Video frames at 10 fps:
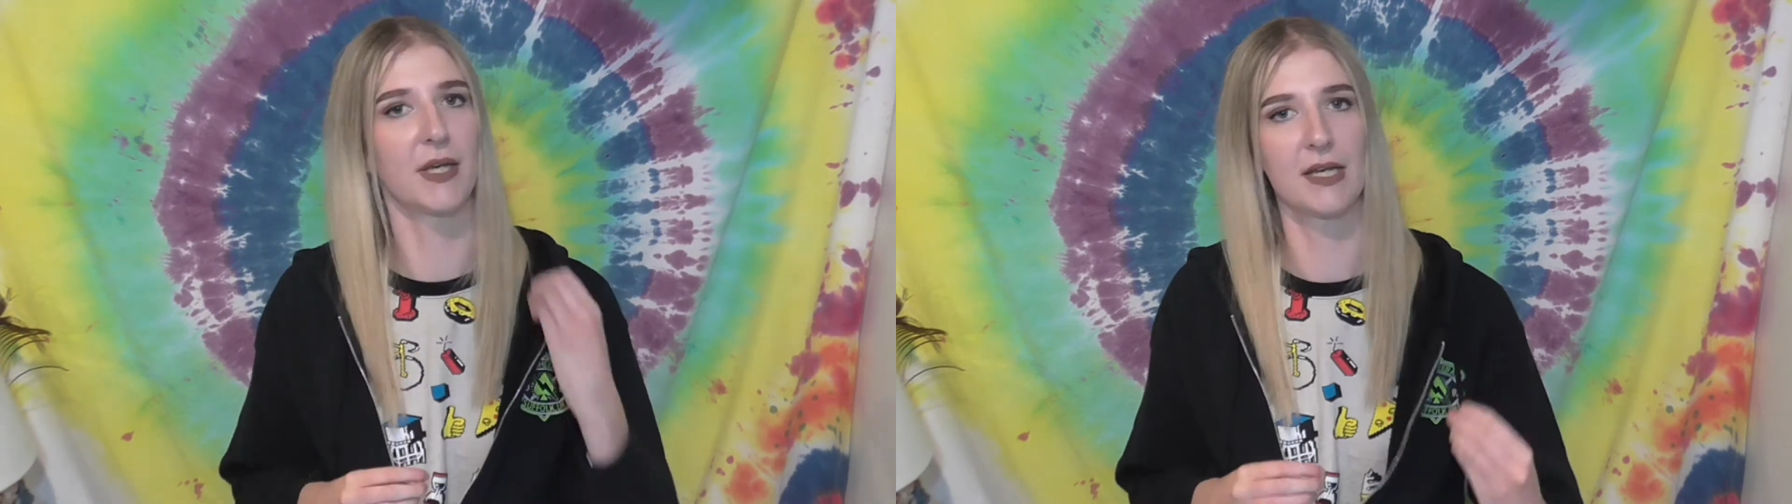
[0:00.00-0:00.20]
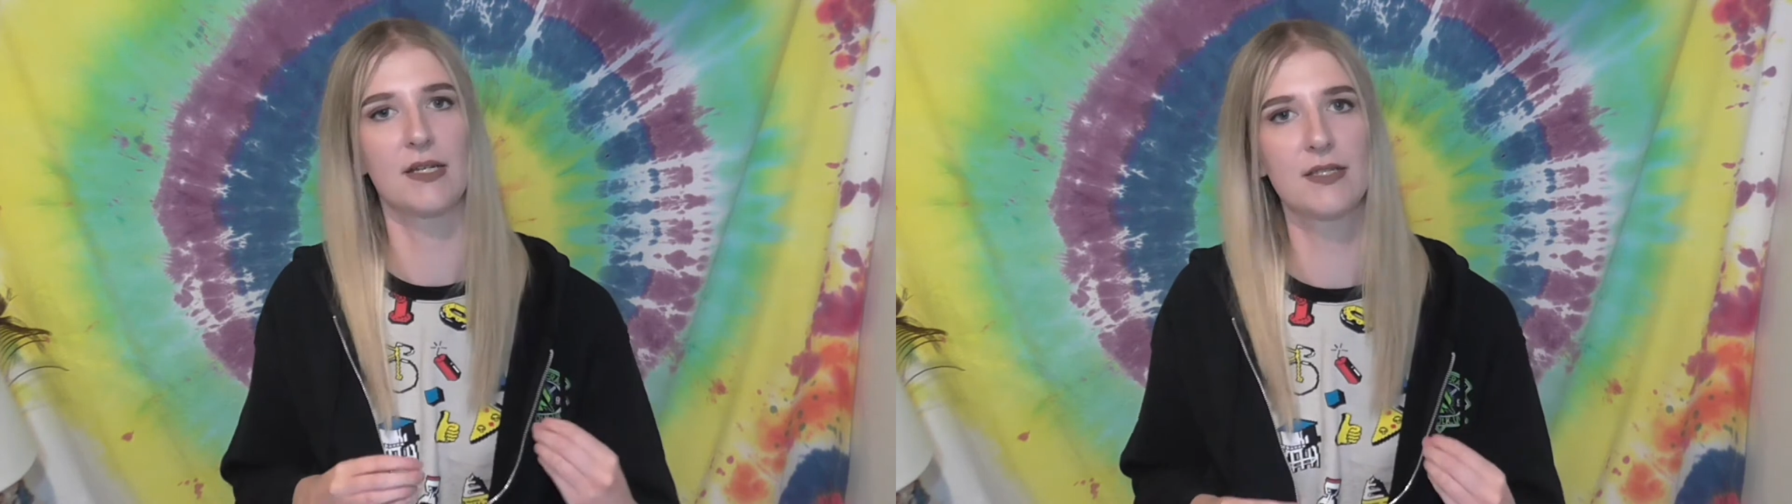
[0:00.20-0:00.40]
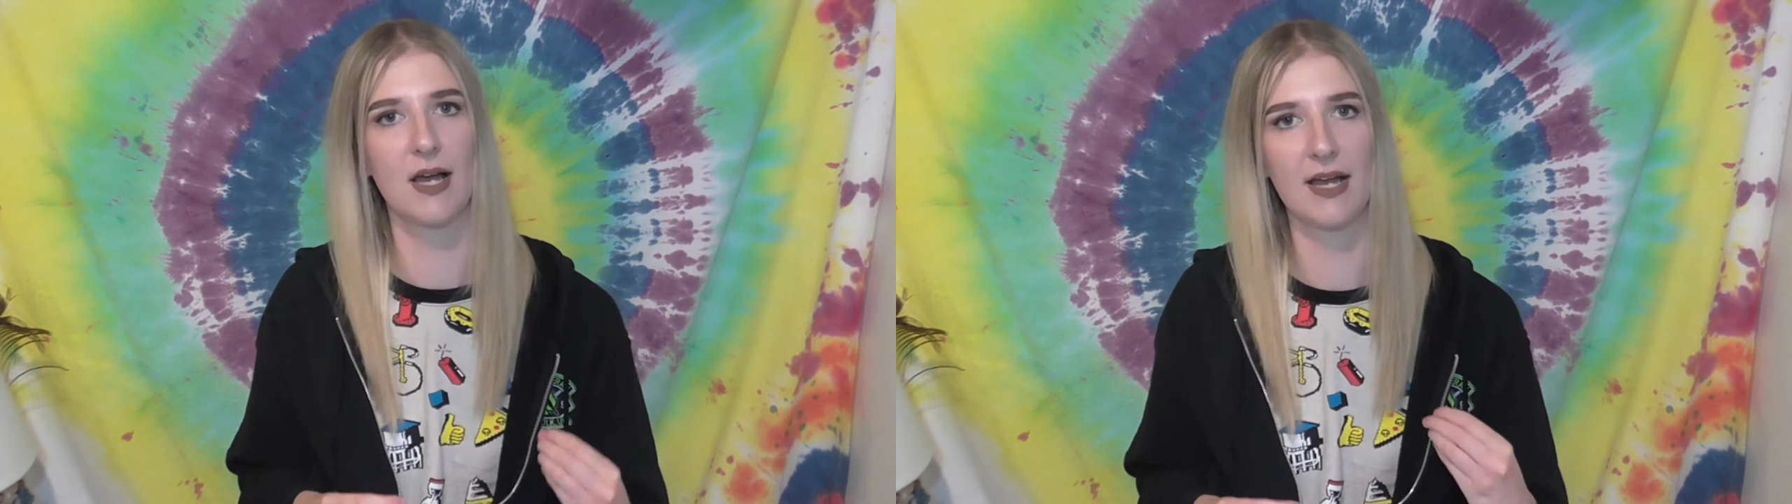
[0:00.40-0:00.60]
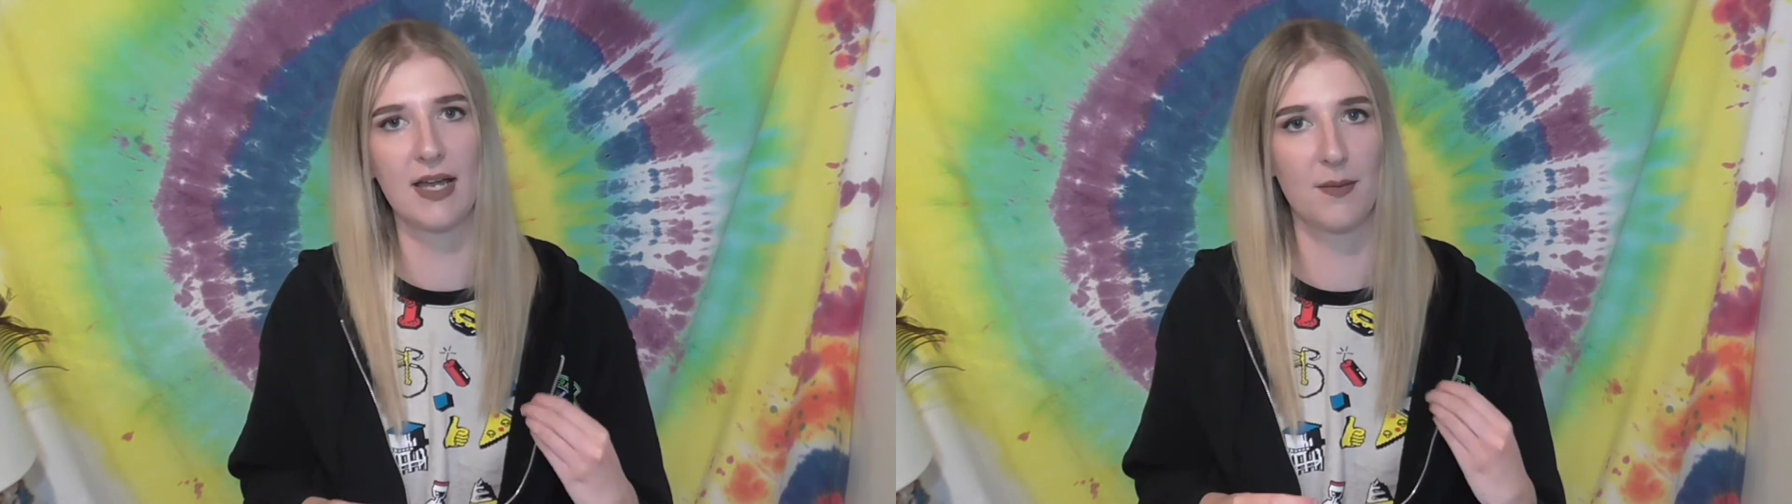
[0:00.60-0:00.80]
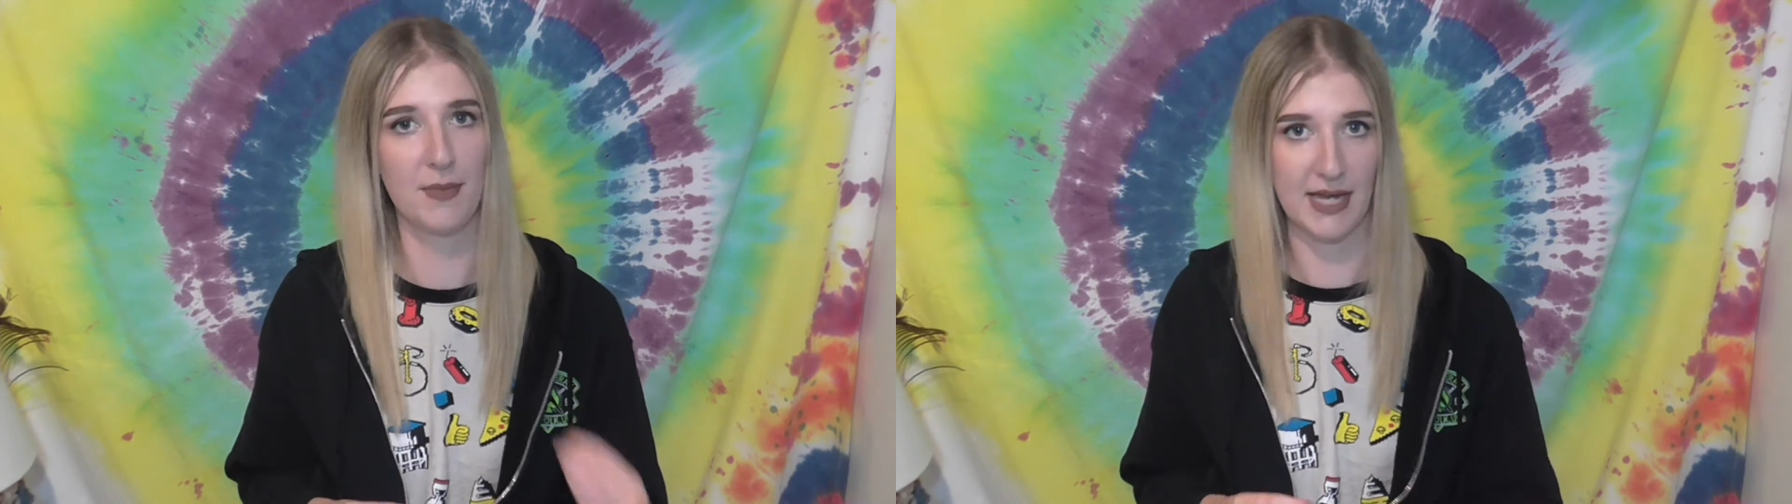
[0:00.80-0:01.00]
Because I
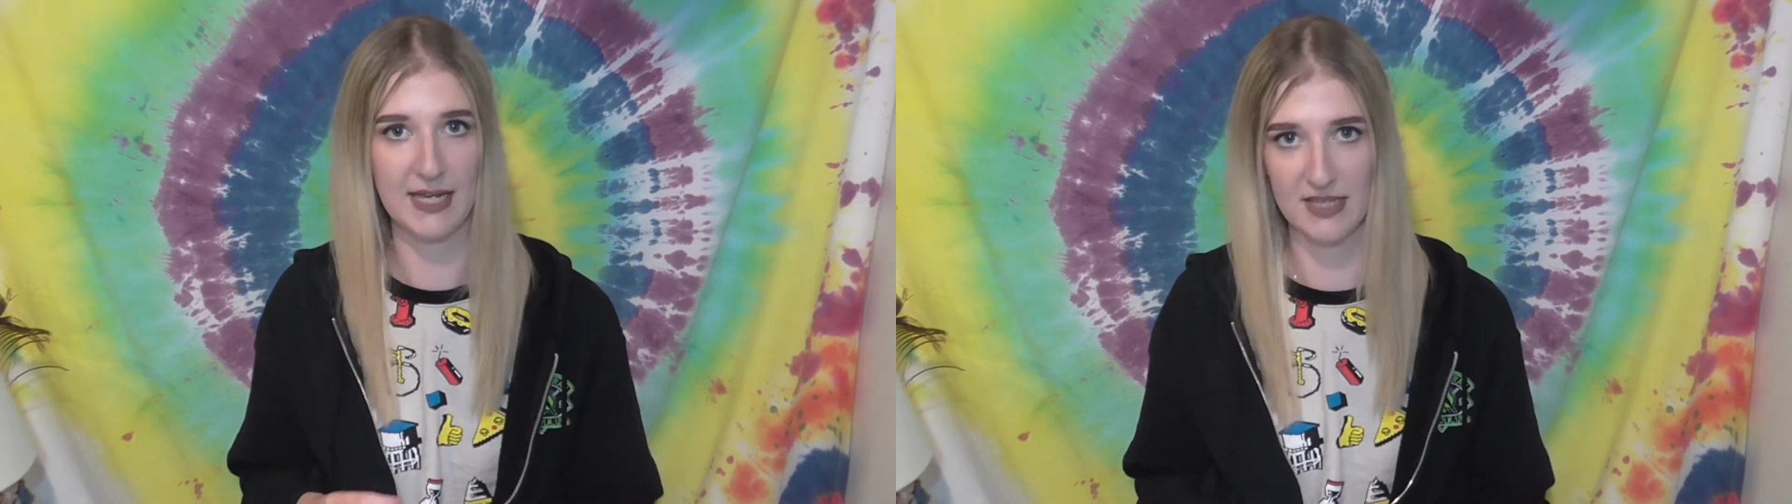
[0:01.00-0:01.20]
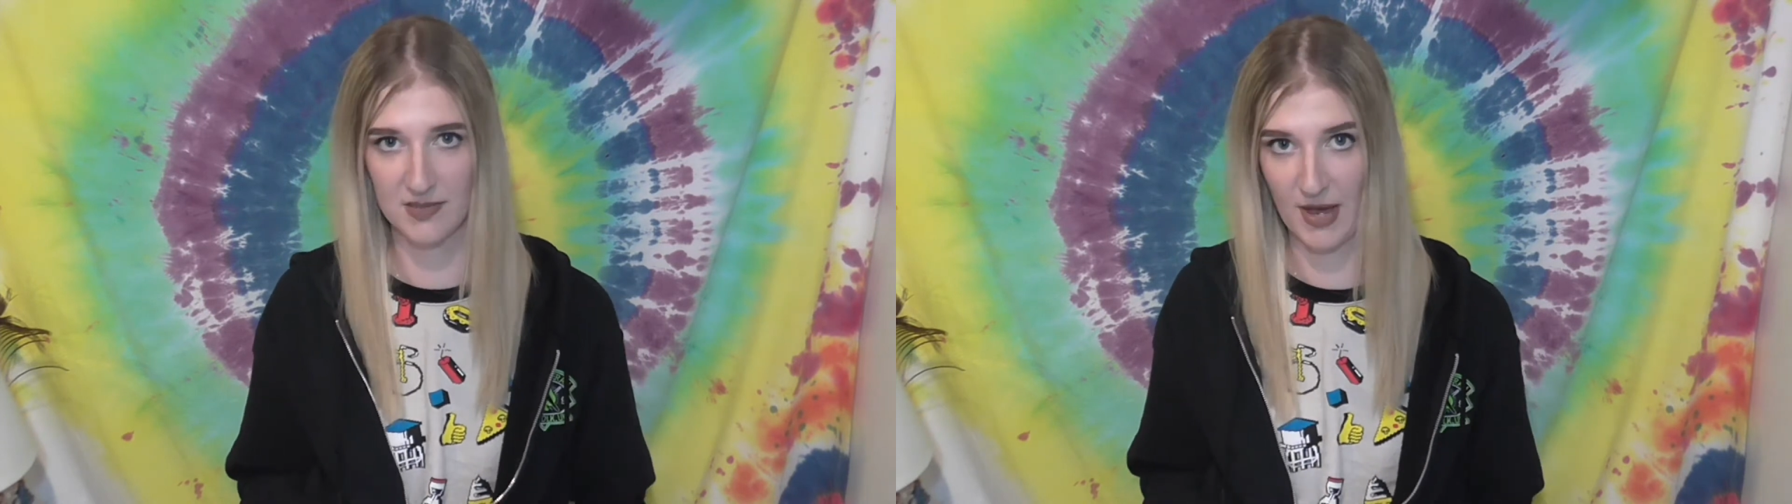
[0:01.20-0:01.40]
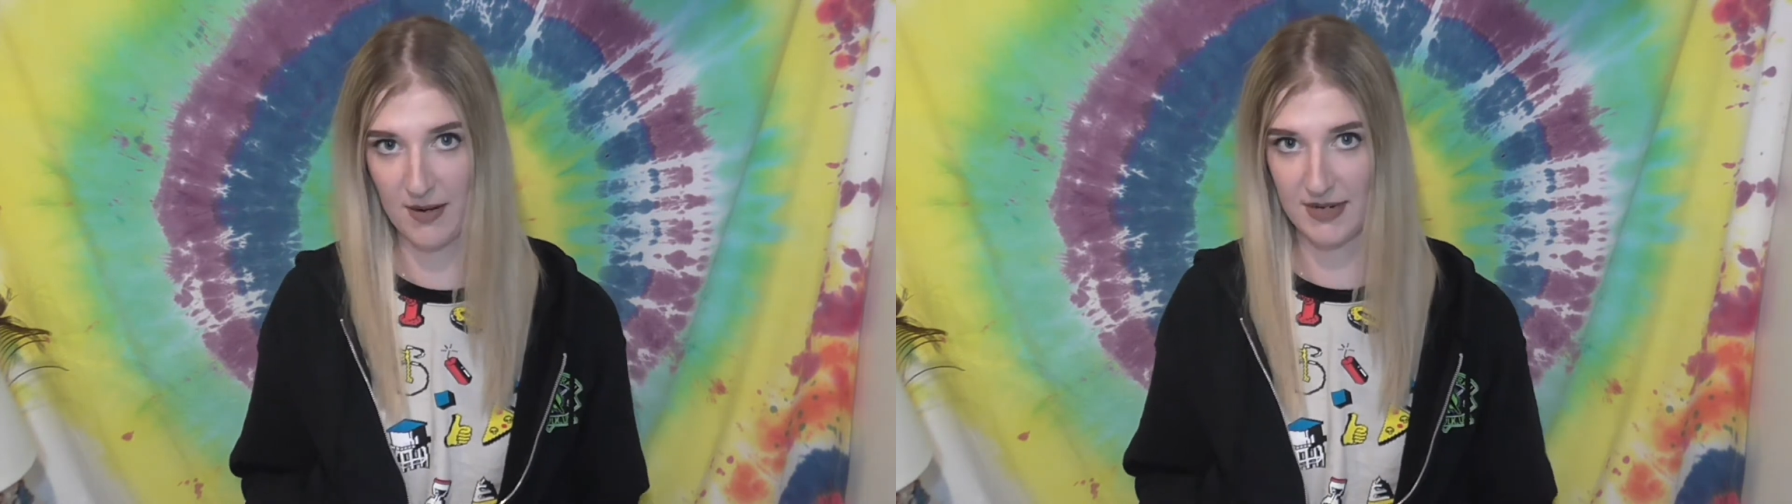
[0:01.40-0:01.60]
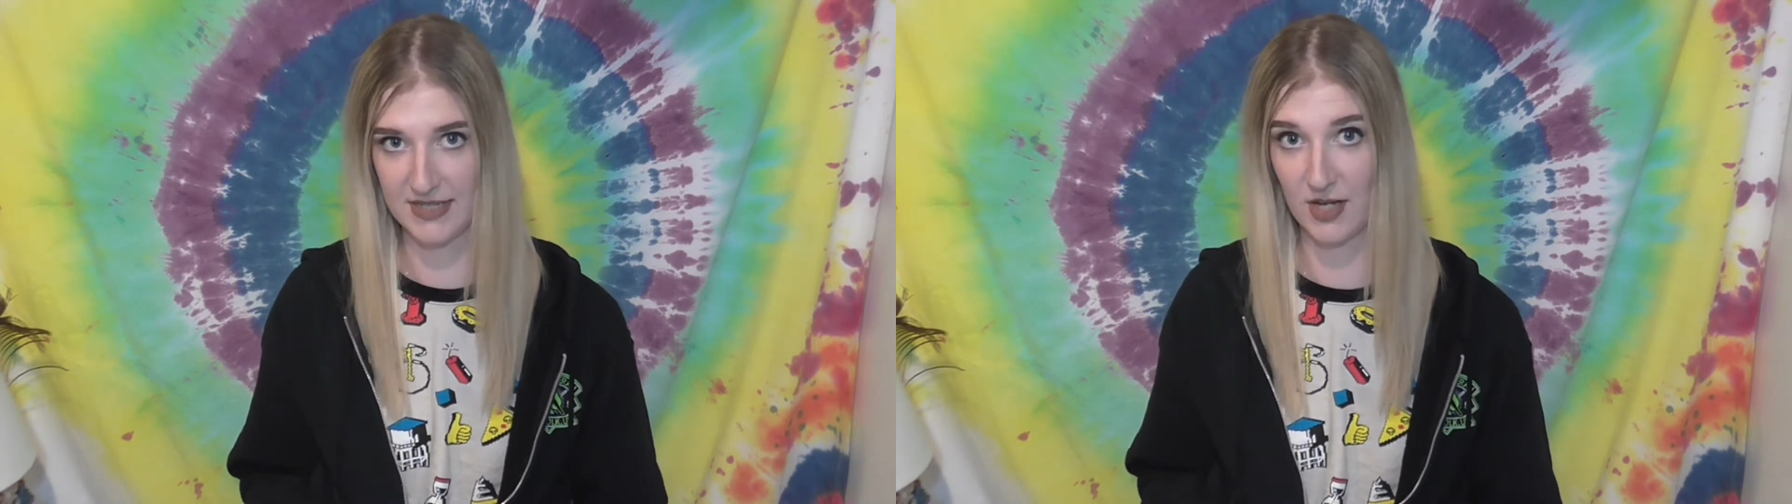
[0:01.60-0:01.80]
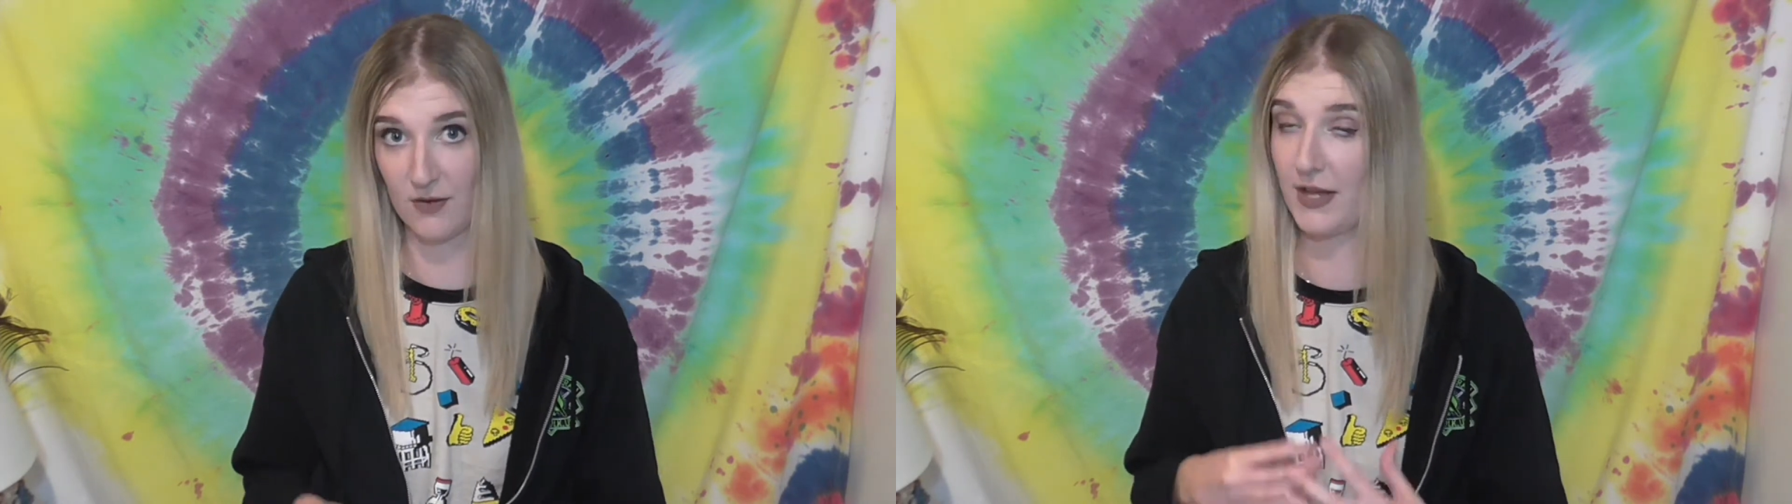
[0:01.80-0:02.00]
am making this pattern
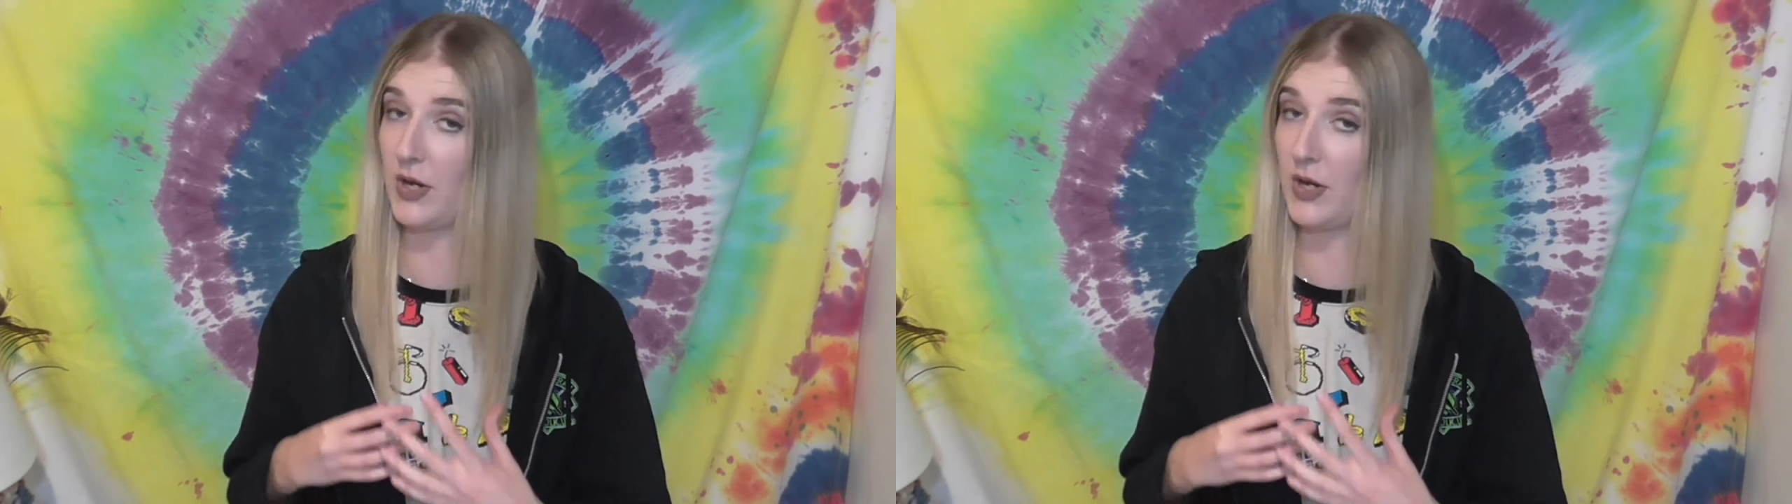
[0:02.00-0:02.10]
myself